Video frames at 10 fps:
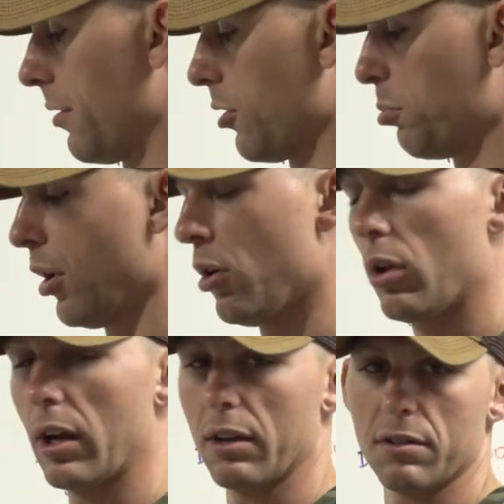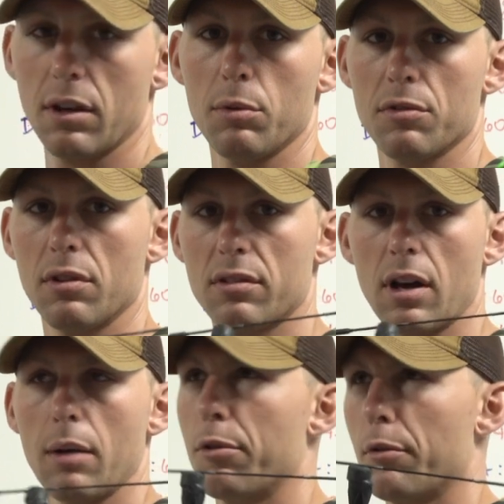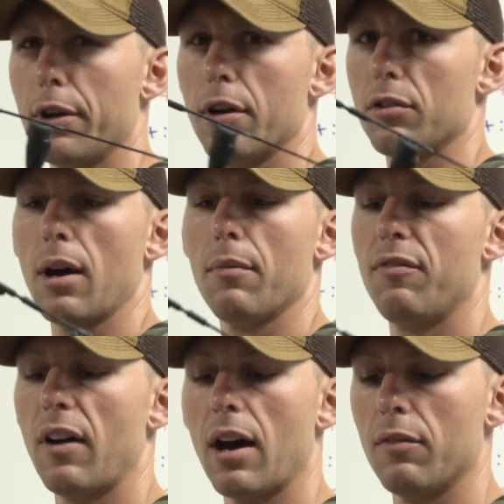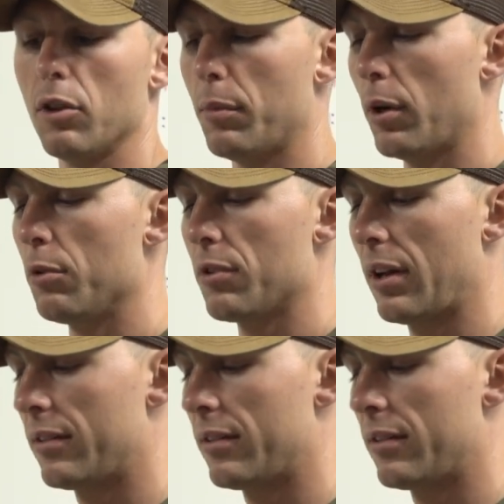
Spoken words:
this bow, like I said, was in the top 3 or top 5 of the bows that I